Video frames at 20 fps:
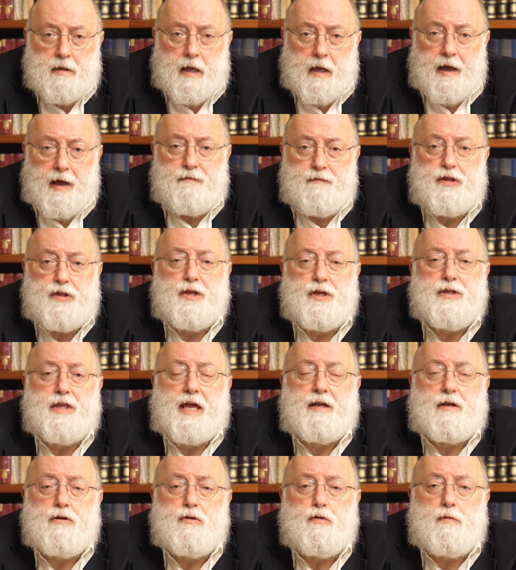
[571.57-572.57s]
everything they
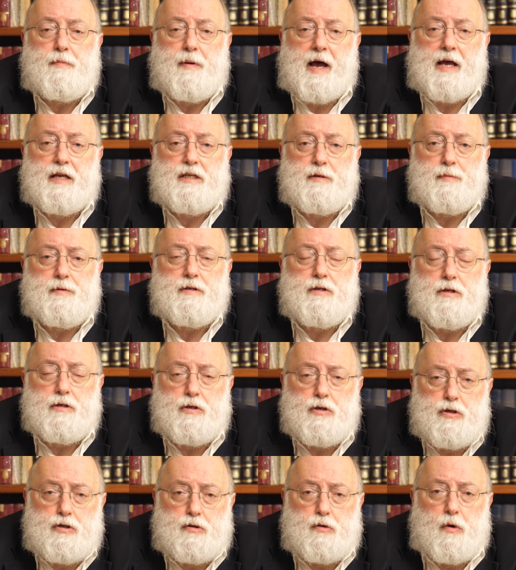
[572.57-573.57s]
can do possible to
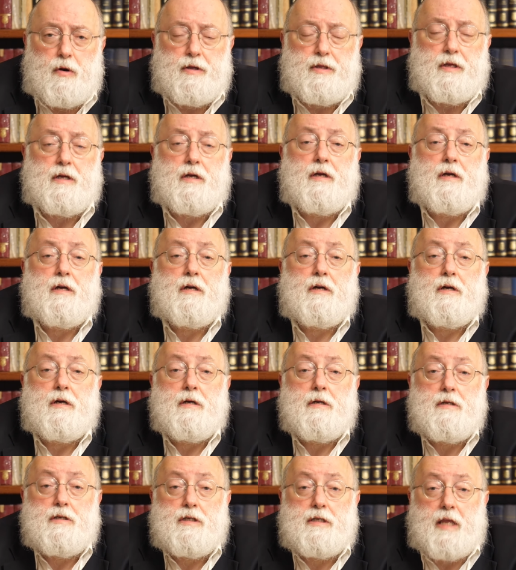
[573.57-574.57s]
destroy the
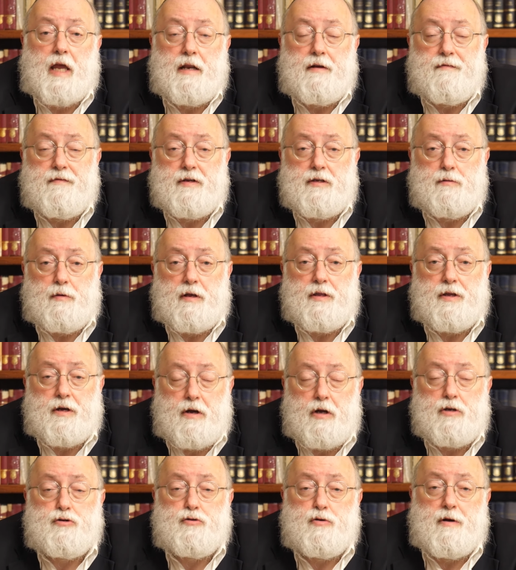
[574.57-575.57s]
state of Israel, the
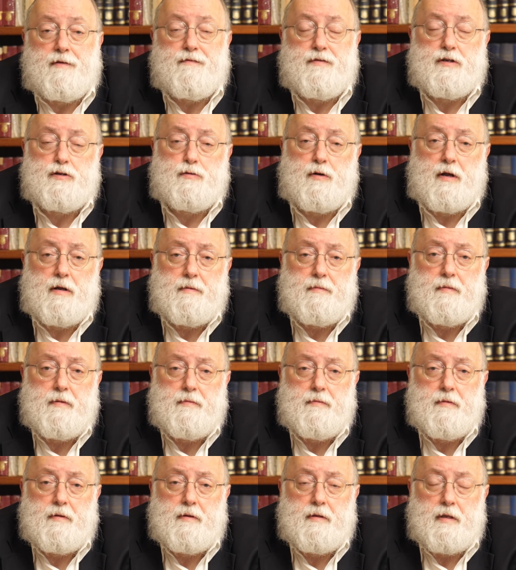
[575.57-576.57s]
country of Israel,
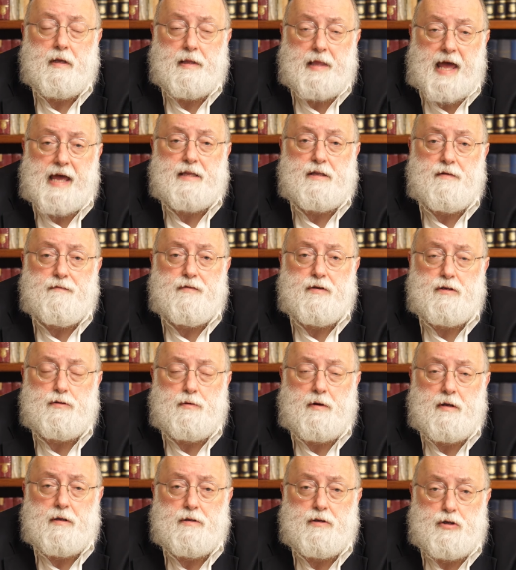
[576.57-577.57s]
the land of
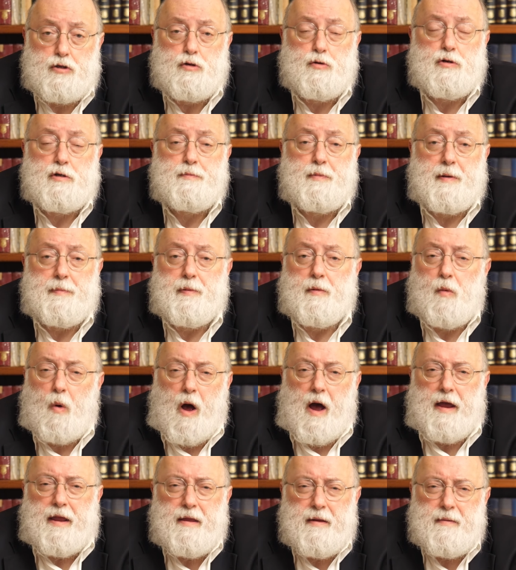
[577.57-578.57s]
Israel, the Jewish people?
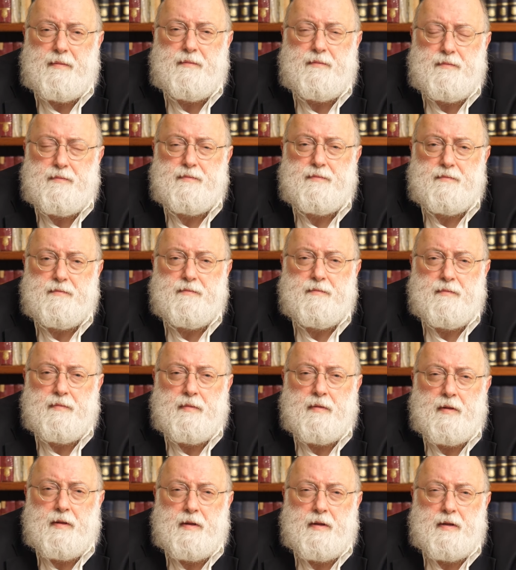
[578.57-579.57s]
Why?
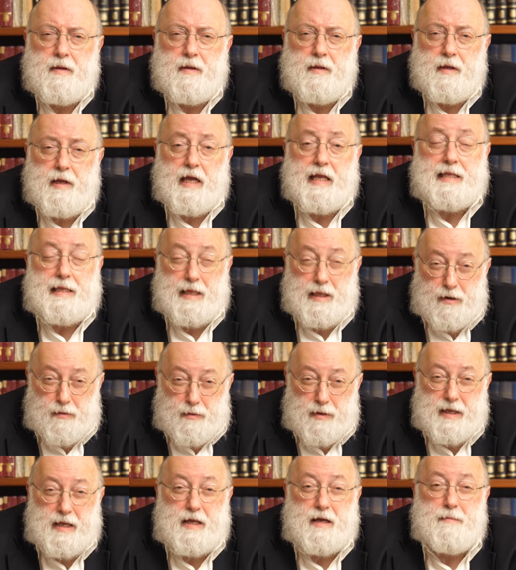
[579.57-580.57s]
It
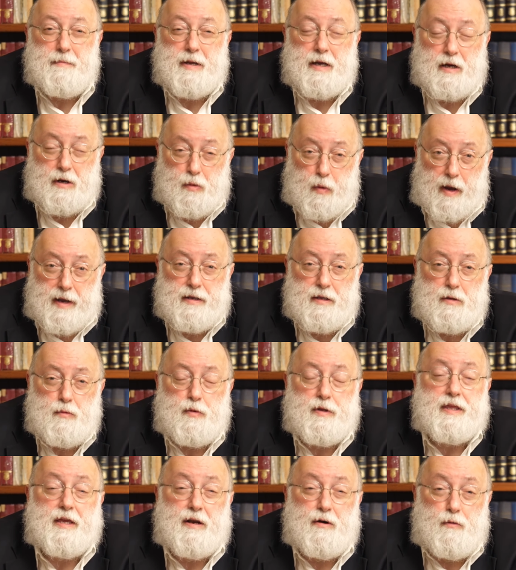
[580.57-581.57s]
literally can be equated
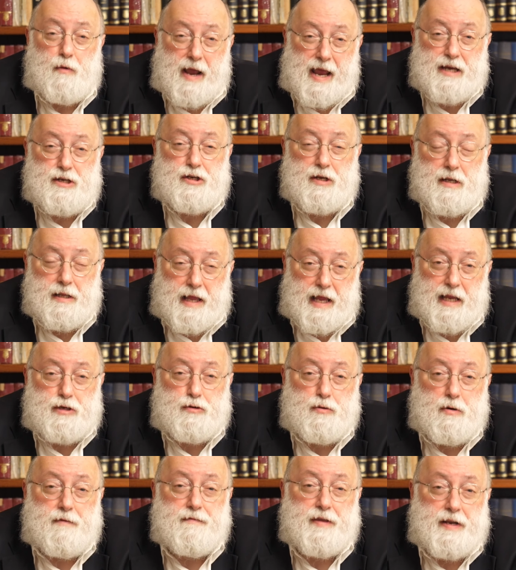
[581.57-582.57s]
with the irrational
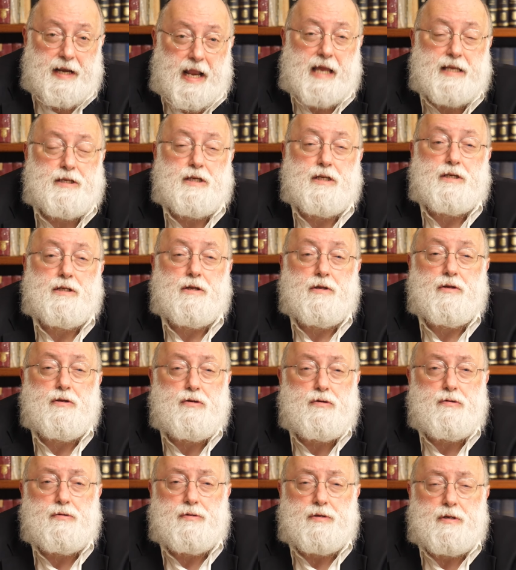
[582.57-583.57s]
hatred of the Nazis to the
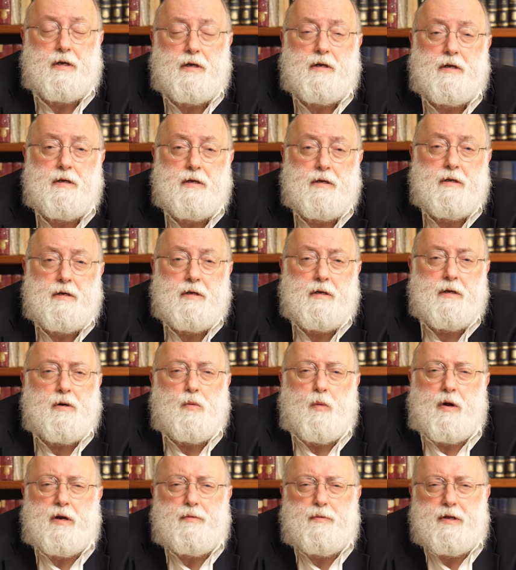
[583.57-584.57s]
Jews.
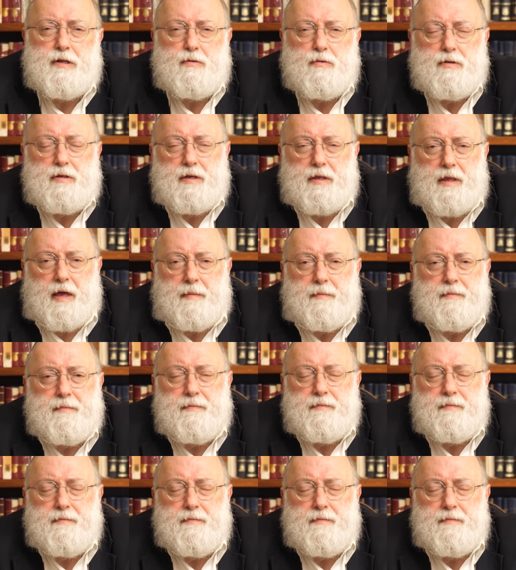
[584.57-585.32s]
What did we do to them?